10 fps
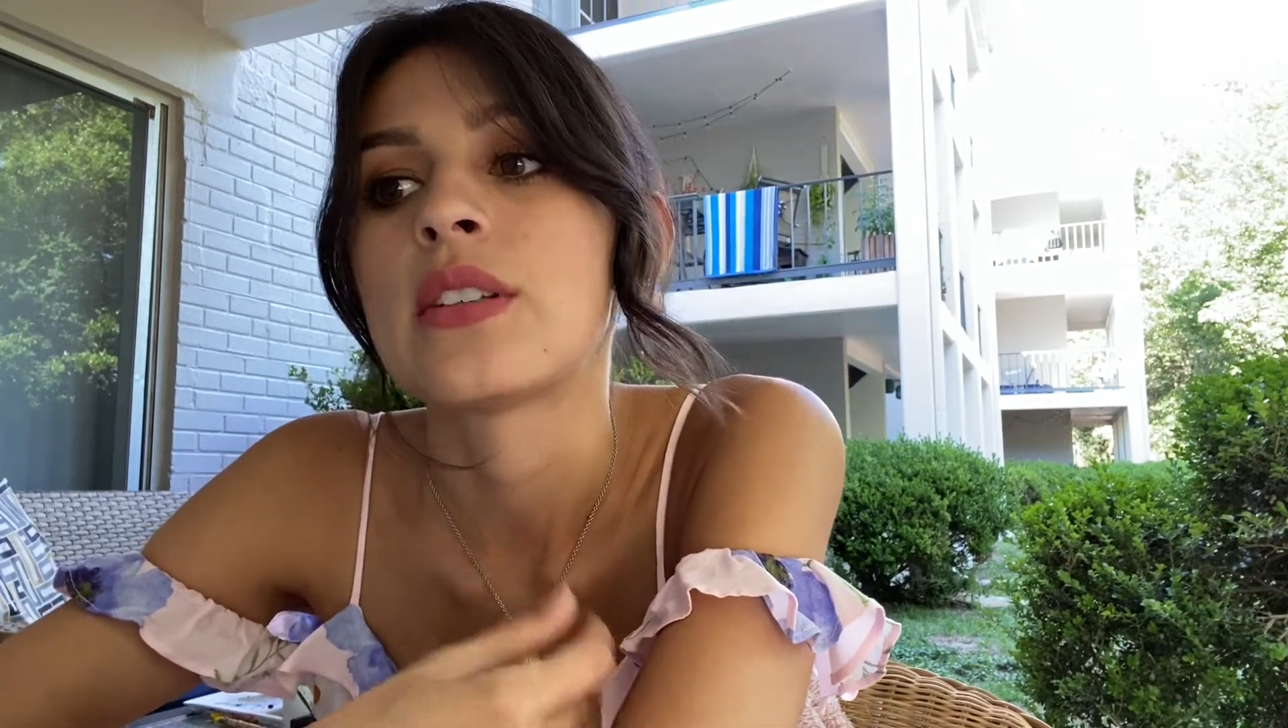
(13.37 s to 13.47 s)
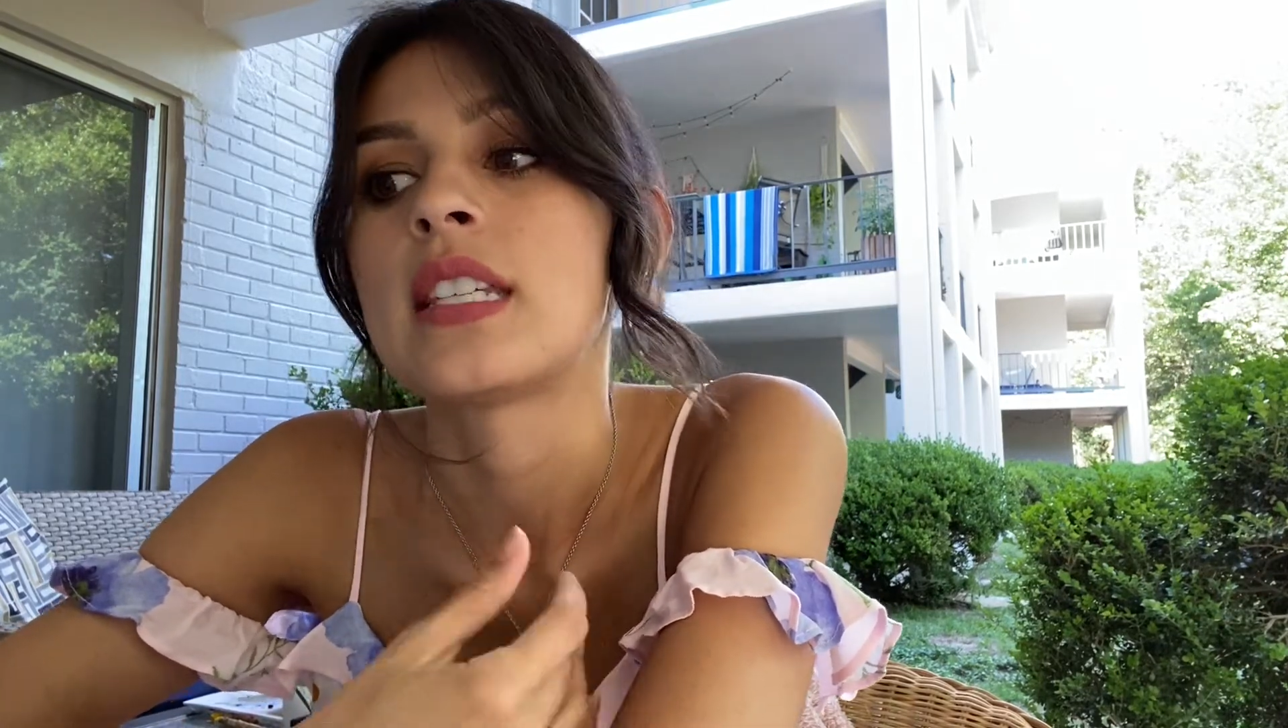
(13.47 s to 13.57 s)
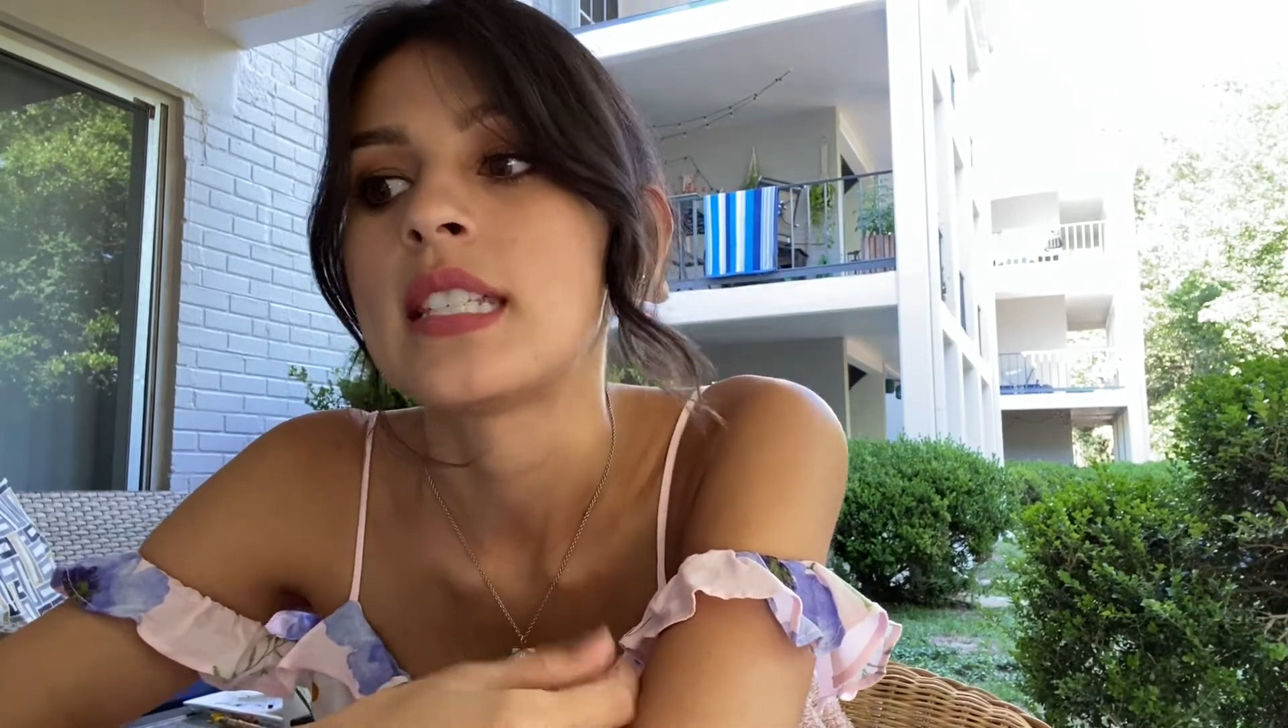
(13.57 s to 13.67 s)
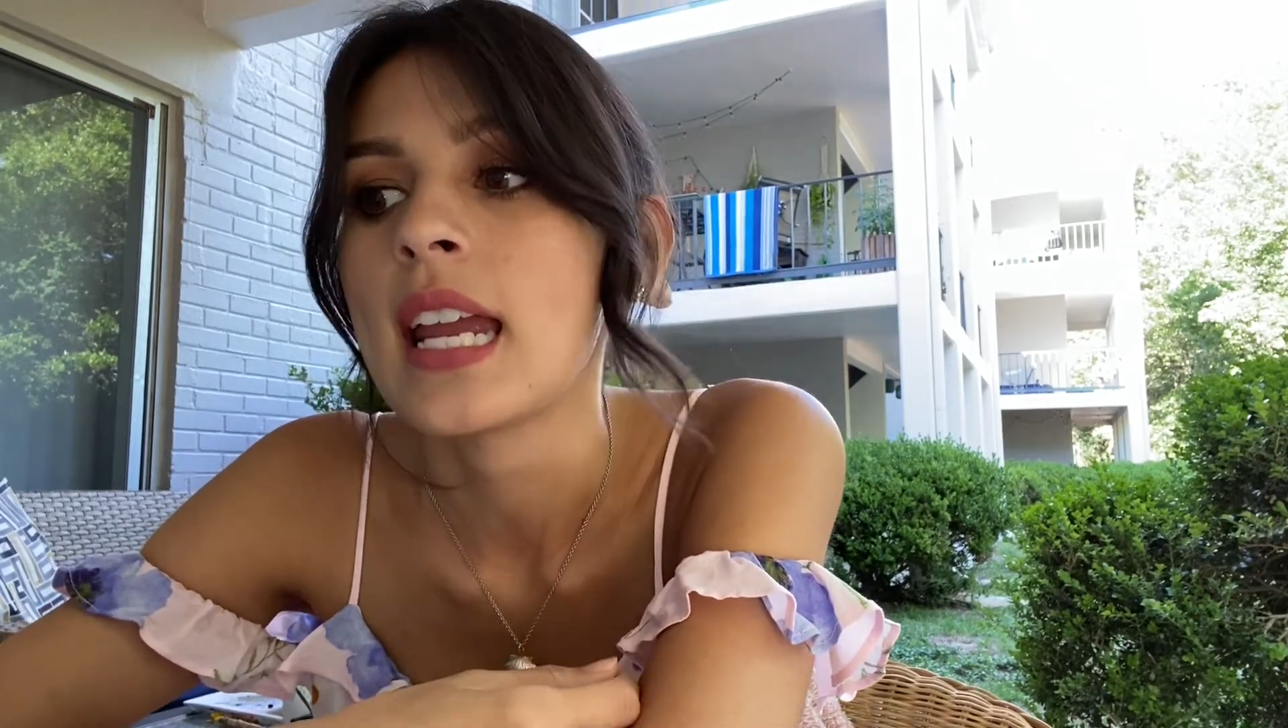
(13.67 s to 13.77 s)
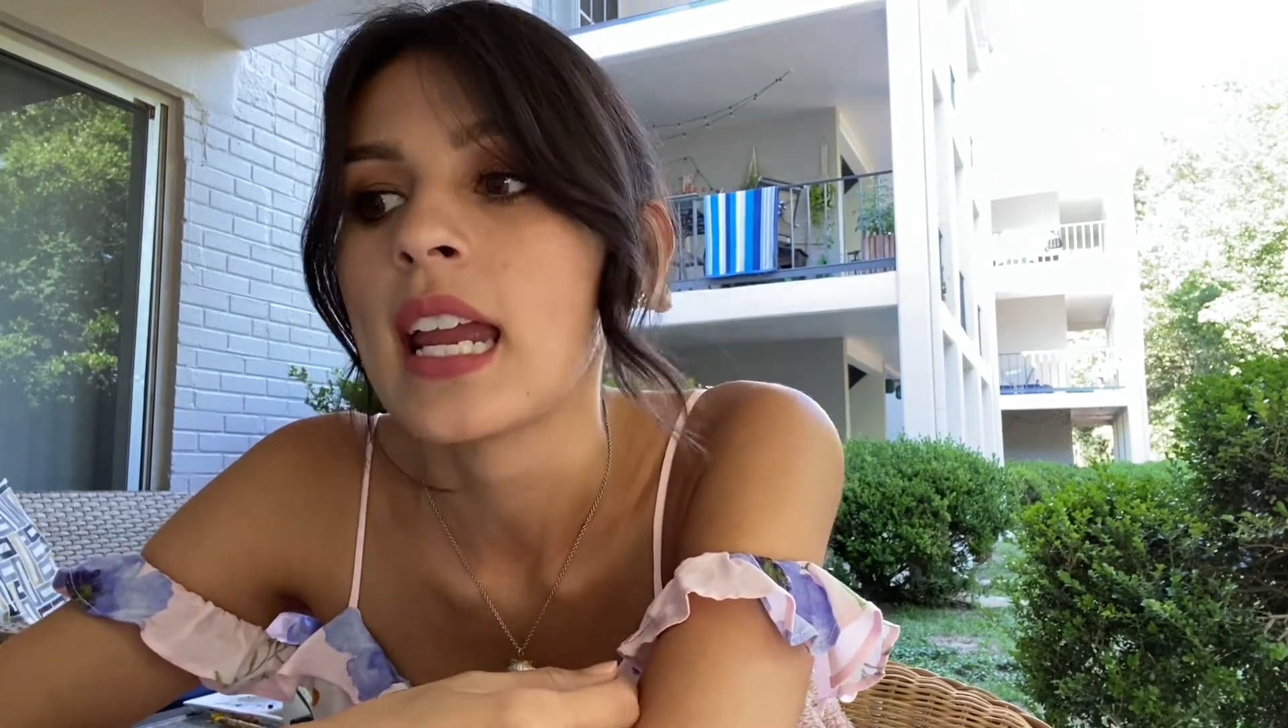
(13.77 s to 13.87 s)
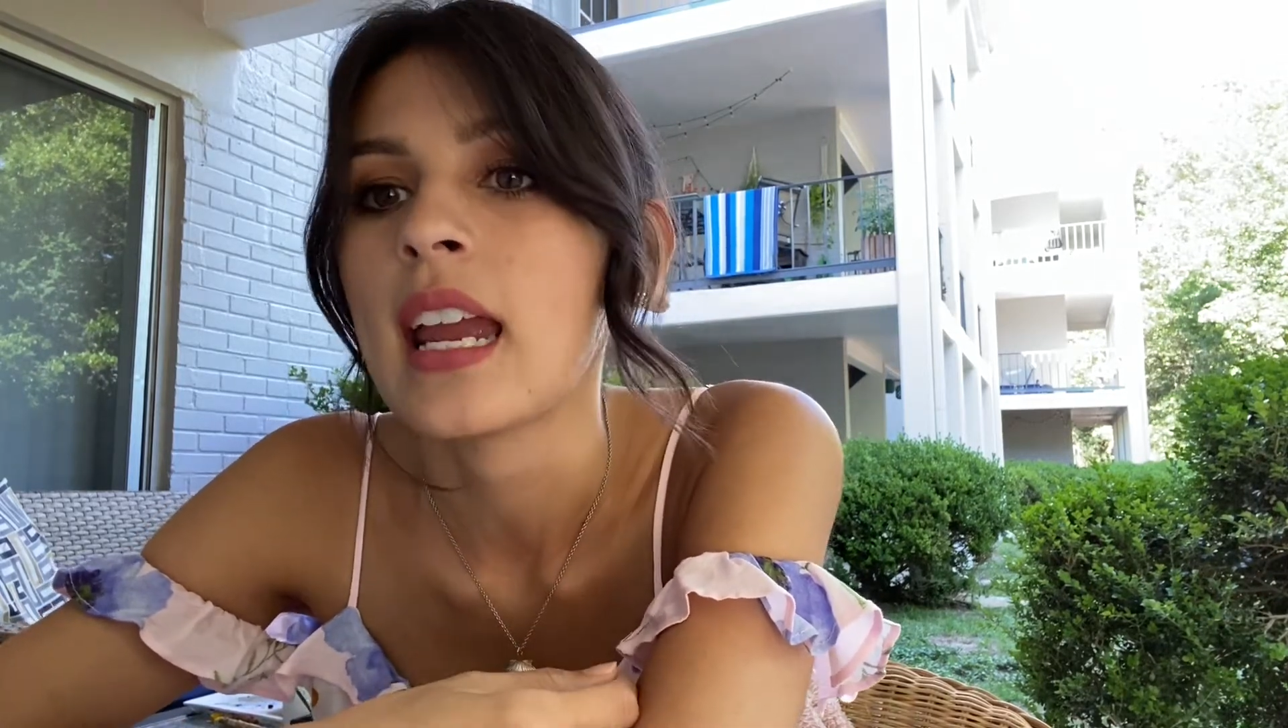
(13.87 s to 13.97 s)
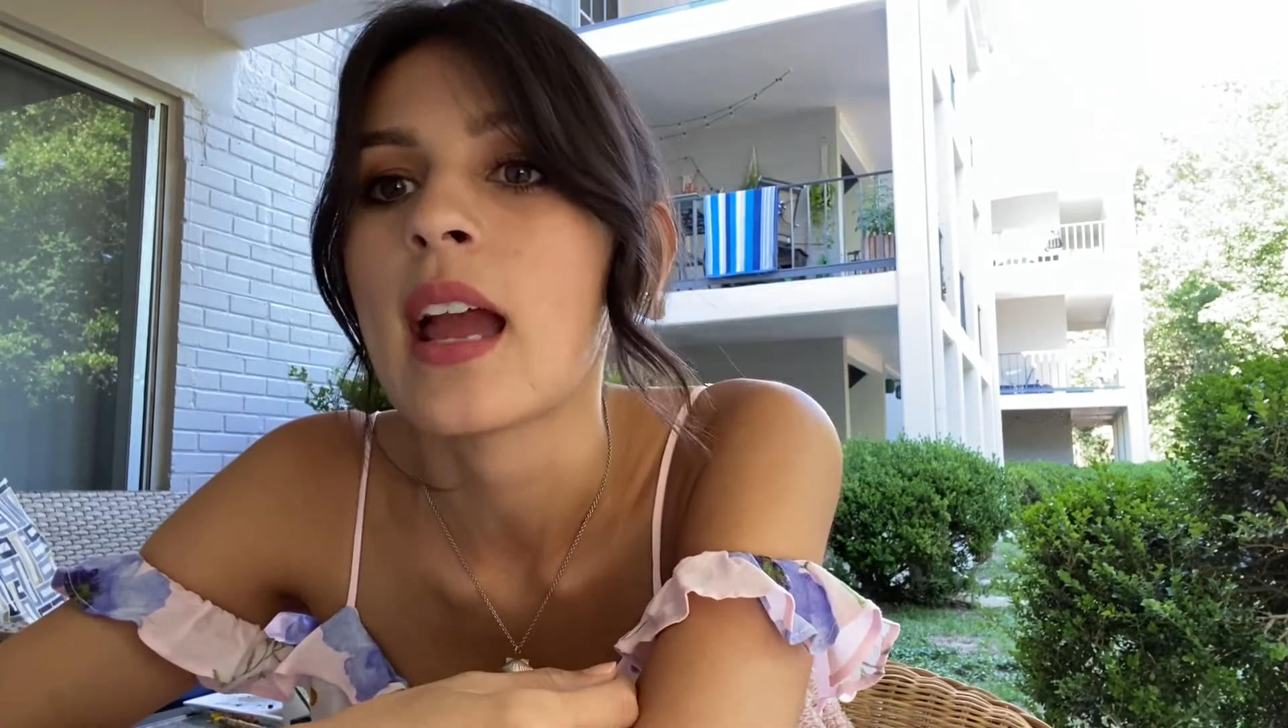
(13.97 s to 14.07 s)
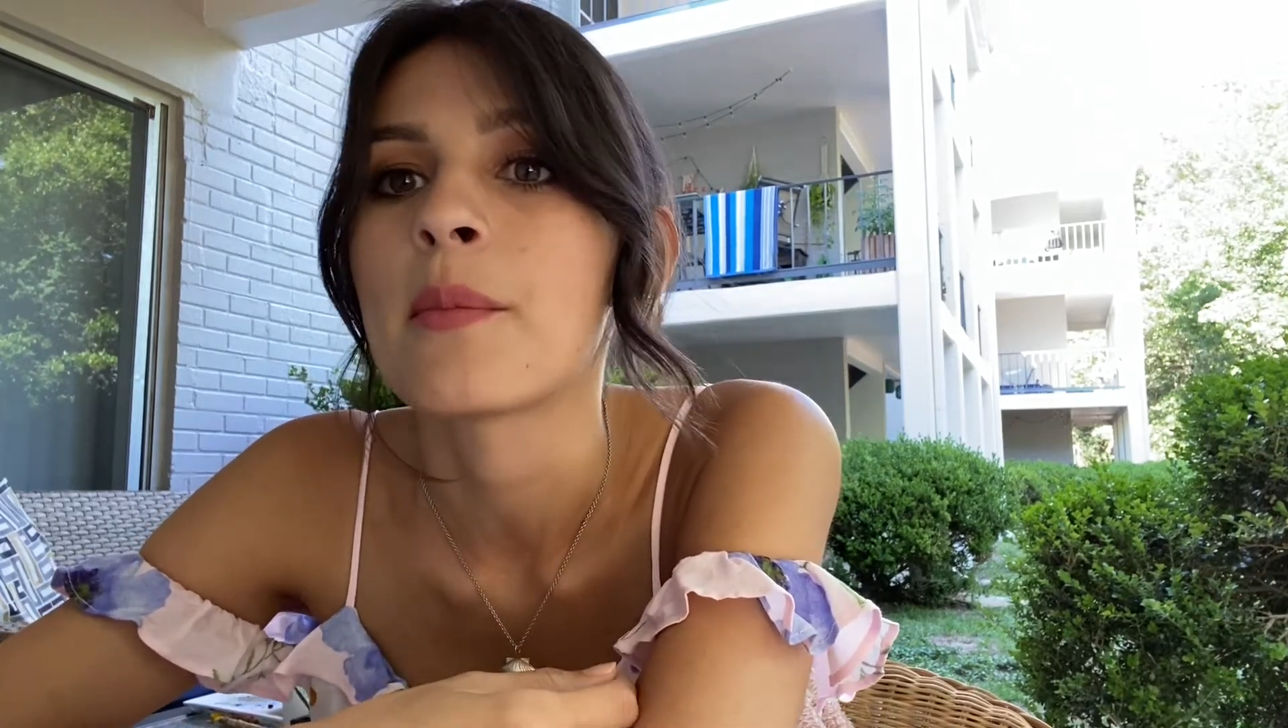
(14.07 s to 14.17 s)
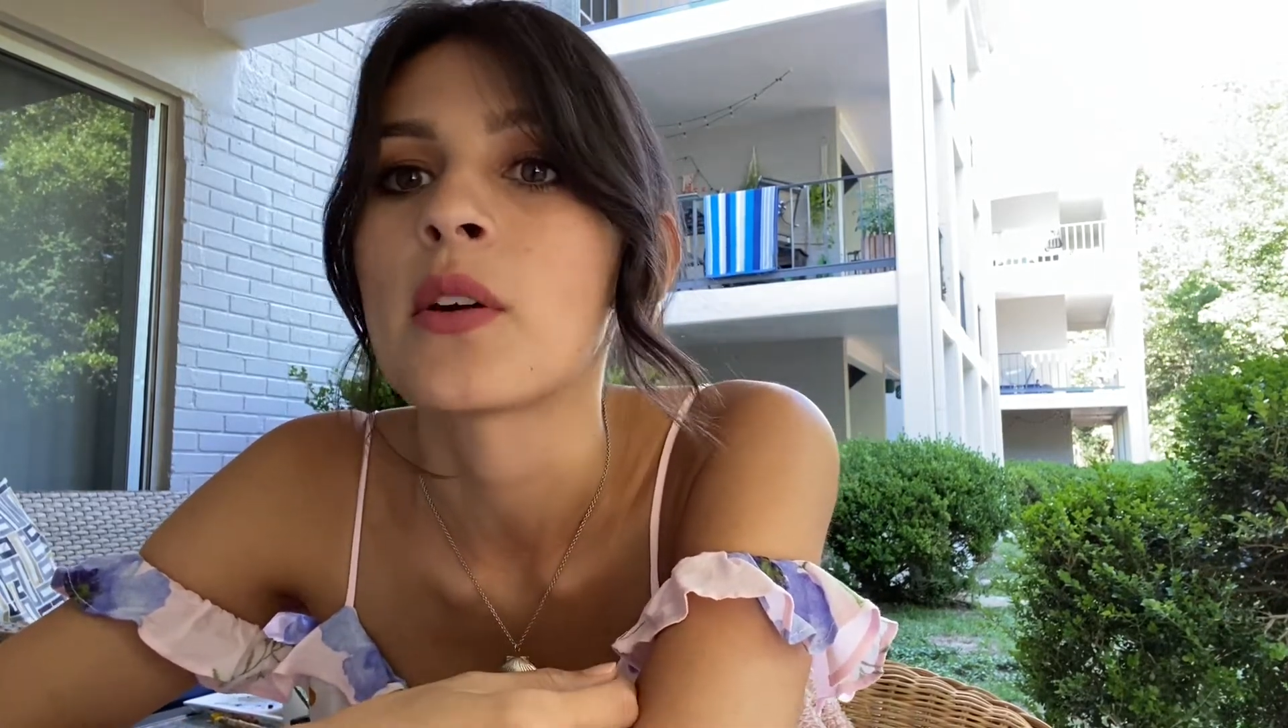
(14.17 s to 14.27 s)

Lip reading: today I'm